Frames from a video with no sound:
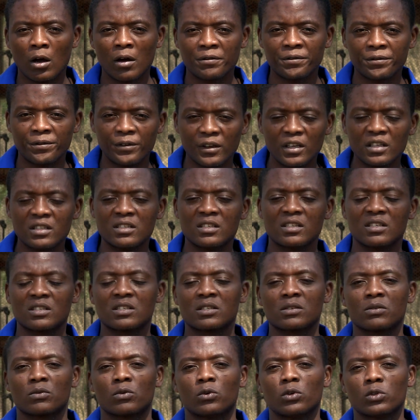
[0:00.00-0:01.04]
feed
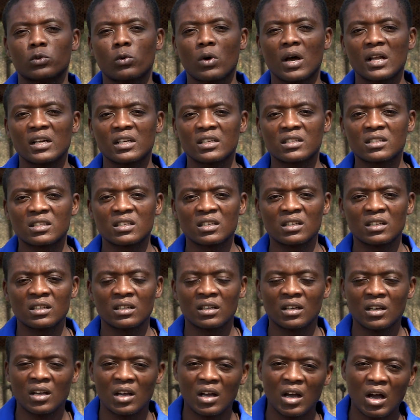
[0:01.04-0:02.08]
is good quality,
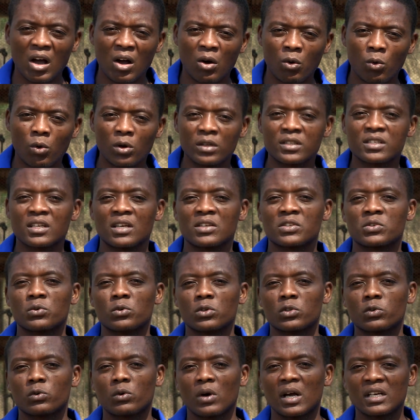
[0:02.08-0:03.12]
our water is
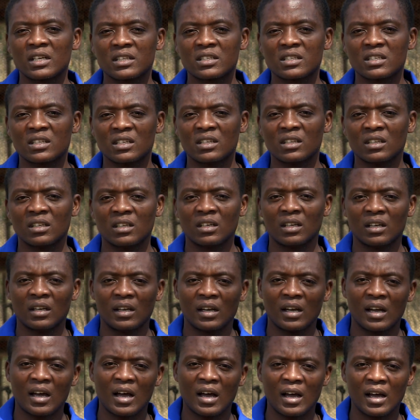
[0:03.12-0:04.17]
good quality,
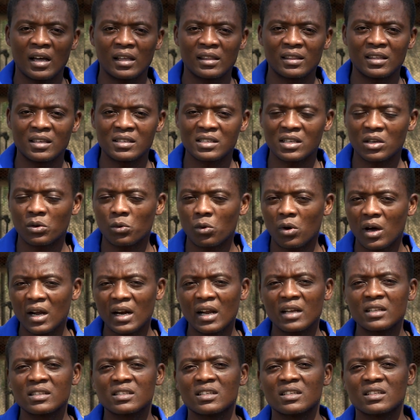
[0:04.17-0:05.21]
there's a
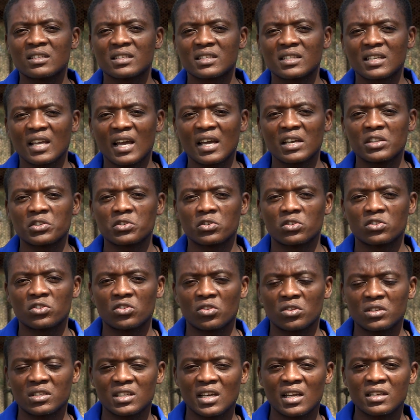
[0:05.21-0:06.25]
quarantine site. You
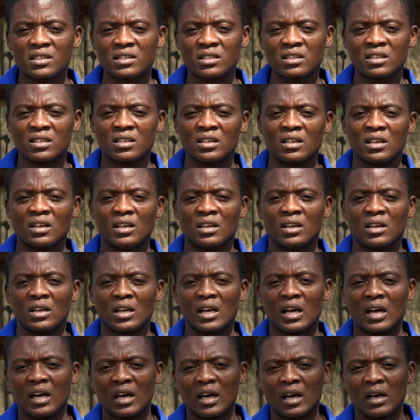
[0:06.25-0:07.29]
don't just
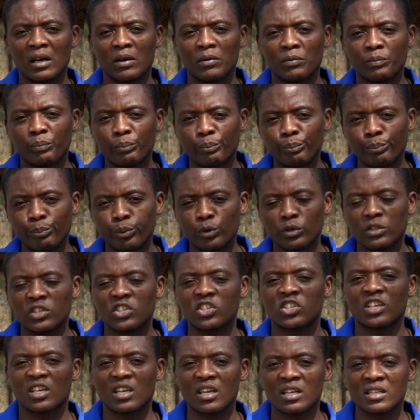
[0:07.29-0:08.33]
put
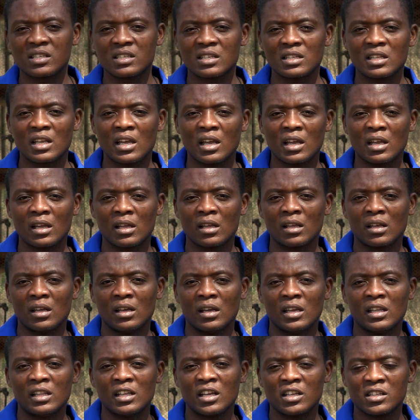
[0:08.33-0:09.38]
chickens in
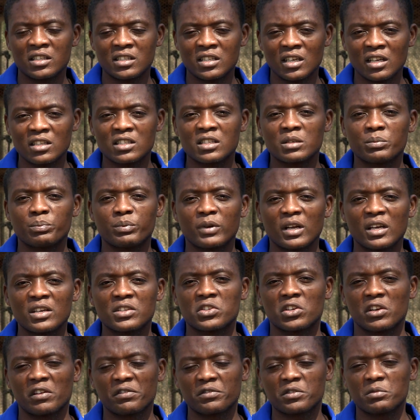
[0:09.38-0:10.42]
a dirty
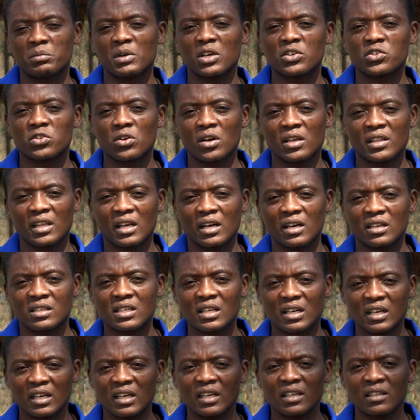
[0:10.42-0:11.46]
place. You have to make sure that it's
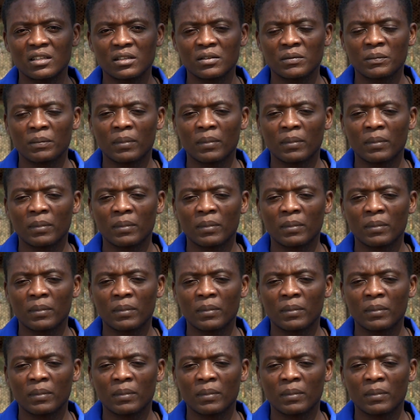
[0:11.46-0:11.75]
clean.